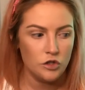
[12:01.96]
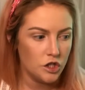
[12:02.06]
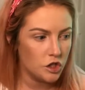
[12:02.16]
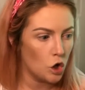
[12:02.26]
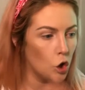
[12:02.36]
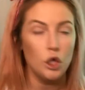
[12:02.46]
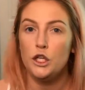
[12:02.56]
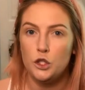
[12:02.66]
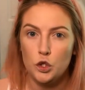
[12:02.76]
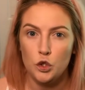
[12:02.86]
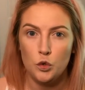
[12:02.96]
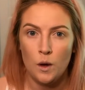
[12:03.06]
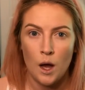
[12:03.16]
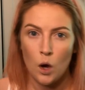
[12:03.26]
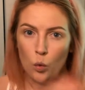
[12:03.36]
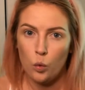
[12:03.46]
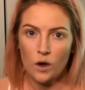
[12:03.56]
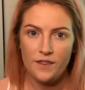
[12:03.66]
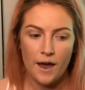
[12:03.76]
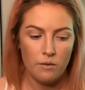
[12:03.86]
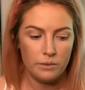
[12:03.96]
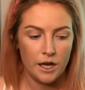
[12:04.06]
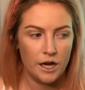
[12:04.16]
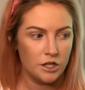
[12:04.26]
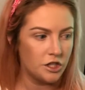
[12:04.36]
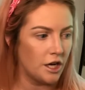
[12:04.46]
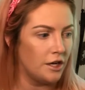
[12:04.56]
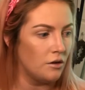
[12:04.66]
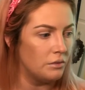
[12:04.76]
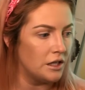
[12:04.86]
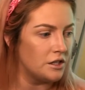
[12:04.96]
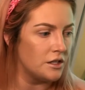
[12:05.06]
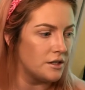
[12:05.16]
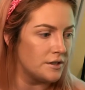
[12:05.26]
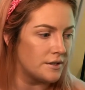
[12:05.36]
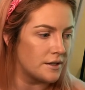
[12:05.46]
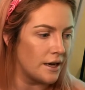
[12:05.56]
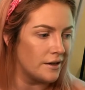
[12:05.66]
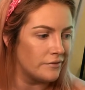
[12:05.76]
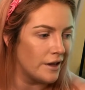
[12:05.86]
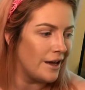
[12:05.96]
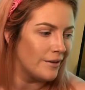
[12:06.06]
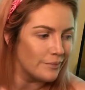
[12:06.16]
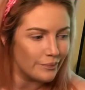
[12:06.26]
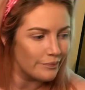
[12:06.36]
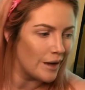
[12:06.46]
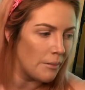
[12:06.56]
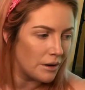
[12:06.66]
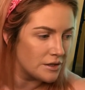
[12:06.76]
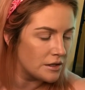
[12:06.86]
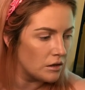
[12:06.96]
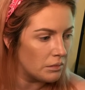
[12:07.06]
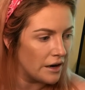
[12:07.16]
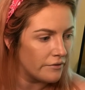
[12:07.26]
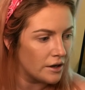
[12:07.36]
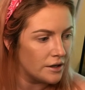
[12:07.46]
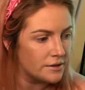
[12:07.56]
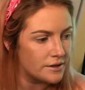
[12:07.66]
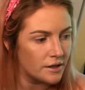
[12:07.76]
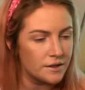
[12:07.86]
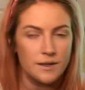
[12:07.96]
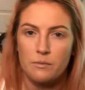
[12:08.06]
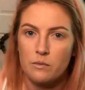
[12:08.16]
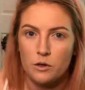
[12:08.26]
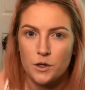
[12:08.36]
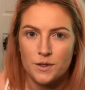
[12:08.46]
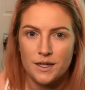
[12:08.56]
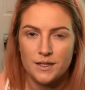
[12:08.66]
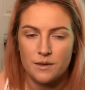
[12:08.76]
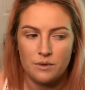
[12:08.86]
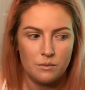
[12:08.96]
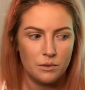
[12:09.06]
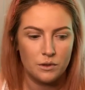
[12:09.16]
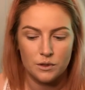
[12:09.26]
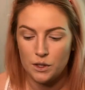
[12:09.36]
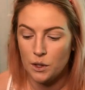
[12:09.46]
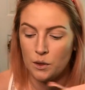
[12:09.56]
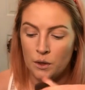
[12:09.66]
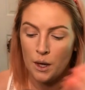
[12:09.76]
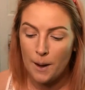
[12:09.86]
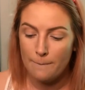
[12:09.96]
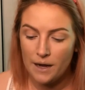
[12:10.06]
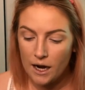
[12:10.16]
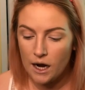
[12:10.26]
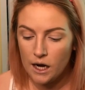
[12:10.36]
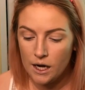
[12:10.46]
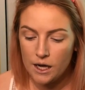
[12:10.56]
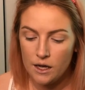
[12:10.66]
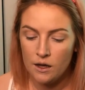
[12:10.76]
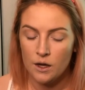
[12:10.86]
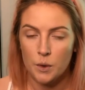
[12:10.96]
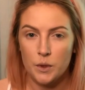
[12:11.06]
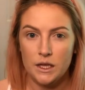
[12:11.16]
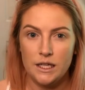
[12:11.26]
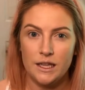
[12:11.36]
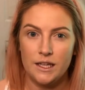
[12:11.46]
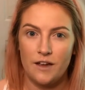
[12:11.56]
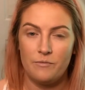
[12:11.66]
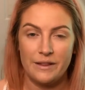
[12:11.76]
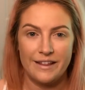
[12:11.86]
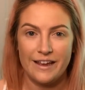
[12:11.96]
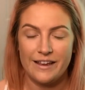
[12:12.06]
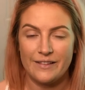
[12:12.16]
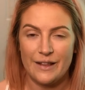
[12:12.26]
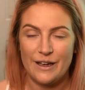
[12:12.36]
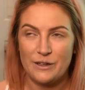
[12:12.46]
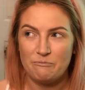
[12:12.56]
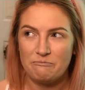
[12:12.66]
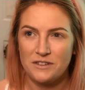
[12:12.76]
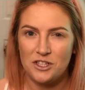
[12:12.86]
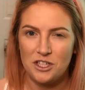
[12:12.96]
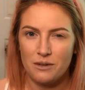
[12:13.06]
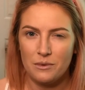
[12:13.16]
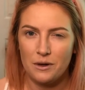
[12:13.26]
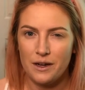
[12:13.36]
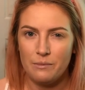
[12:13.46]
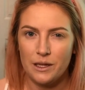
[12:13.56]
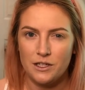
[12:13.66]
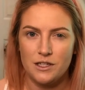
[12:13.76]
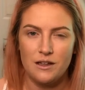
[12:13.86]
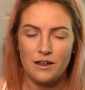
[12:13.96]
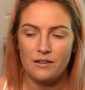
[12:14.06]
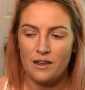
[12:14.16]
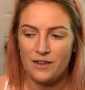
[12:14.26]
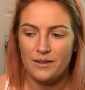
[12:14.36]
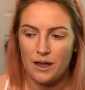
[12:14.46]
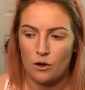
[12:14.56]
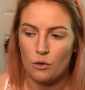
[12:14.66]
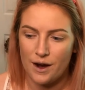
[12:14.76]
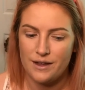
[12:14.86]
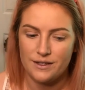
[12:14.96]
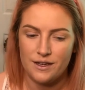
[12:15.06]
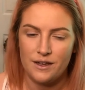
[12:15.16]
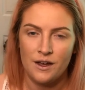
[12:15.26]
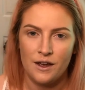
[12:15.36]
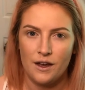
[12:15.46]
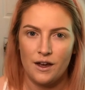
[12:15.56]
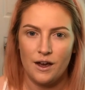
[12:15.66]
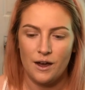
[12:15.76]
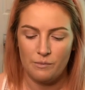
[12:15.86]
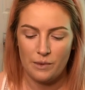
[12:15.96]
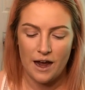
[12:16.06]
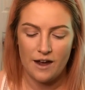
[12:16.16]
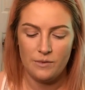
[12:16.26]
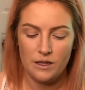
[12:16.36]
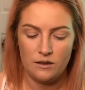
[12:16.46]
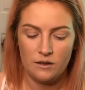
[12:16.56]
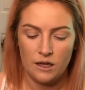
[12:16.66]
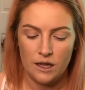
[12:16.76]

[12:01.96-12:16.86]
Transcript: just totally do without blush. I know blush is kind of like a personal preference. Some people use it, some people don't. But I really have been liking like shimmery blushes, nothing like crazy. But I've been